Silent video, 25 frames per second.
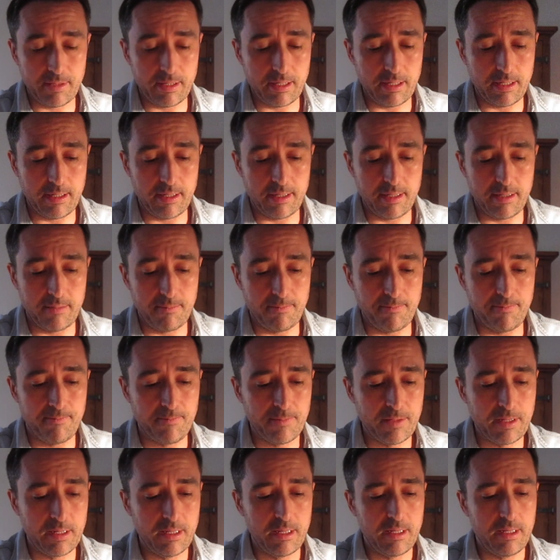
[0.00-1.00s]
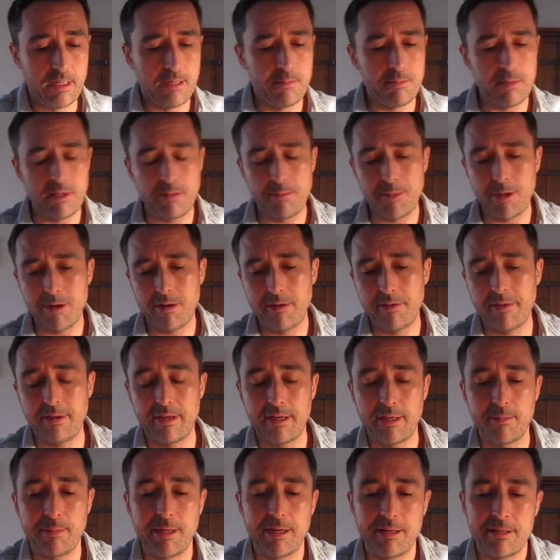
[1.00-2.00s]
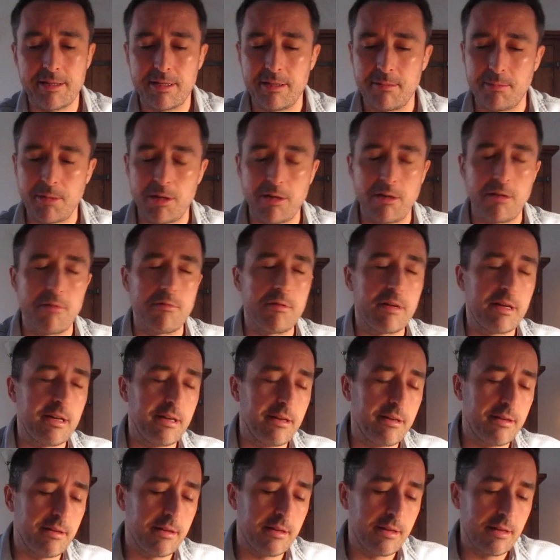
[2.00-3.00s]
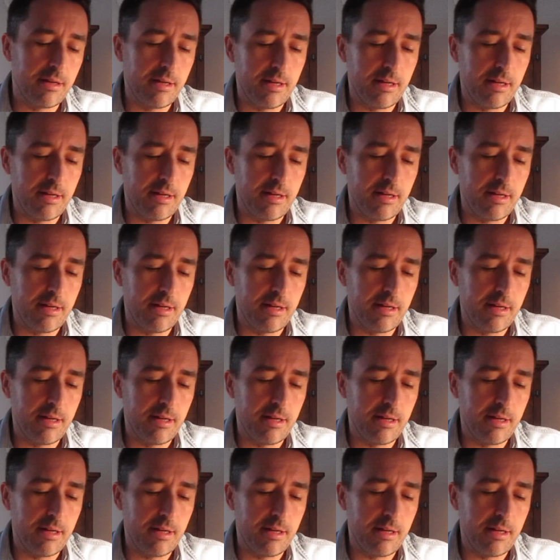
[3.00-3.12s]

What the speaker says: But the more I think about it, the more I read.